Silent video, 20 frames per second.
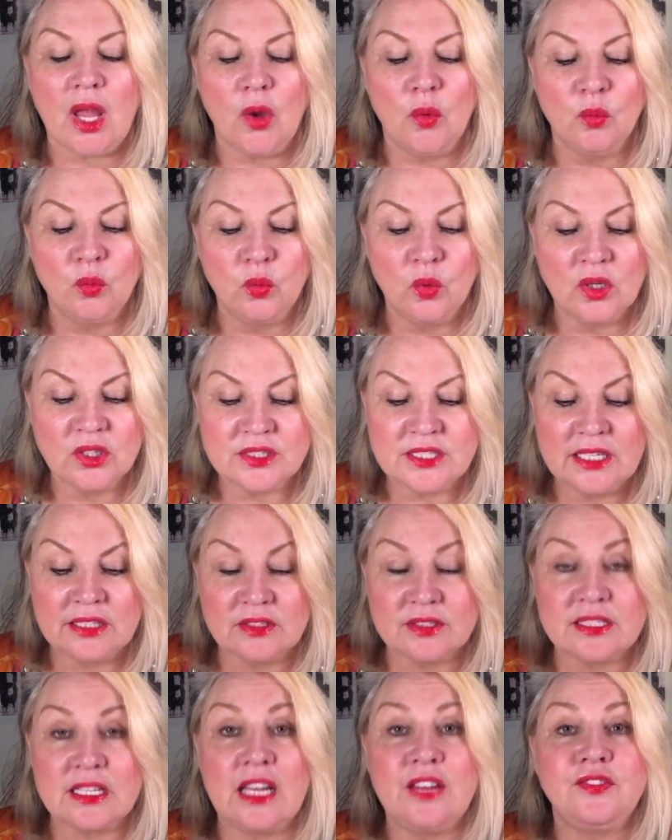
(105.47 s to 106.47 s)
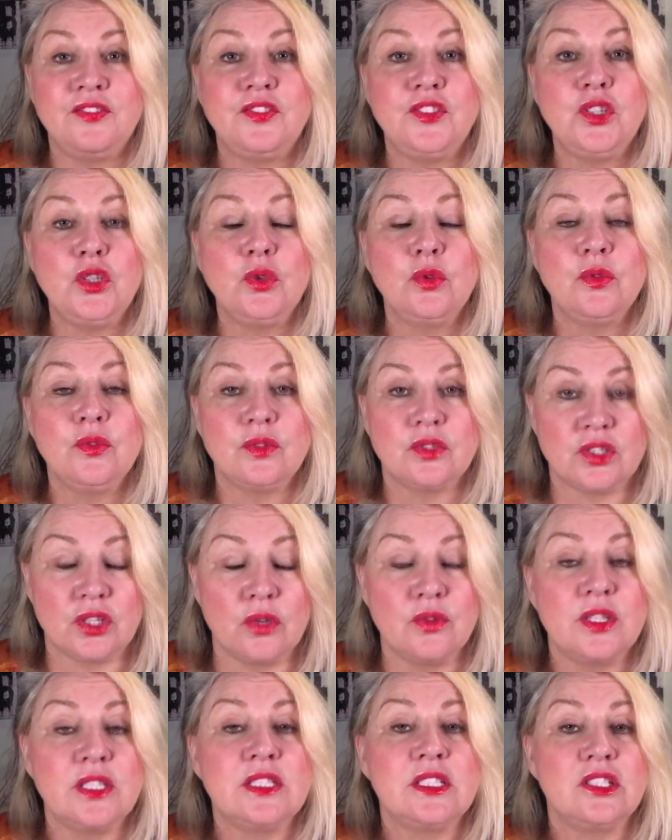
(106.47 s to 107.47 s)
what else?
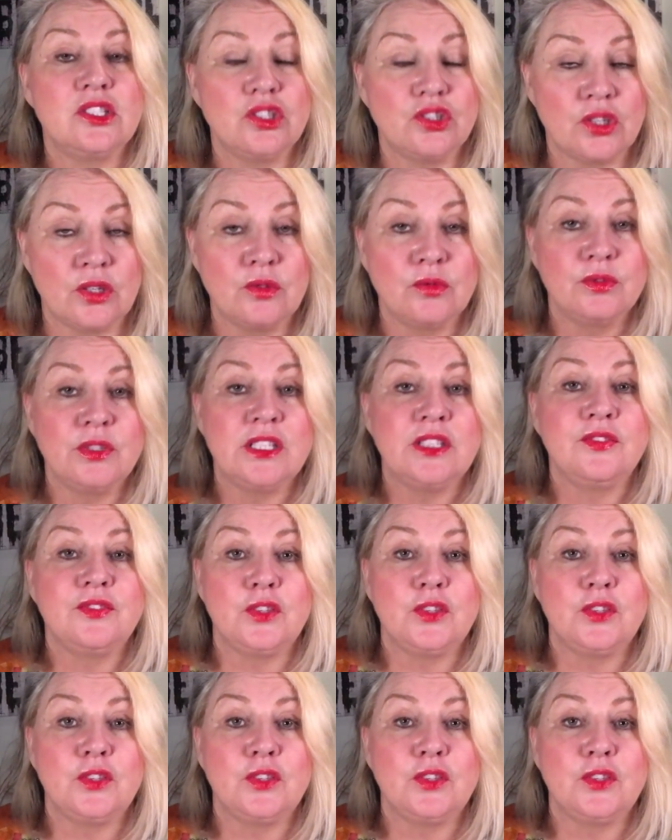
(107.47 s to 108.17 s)
So this is a general reading.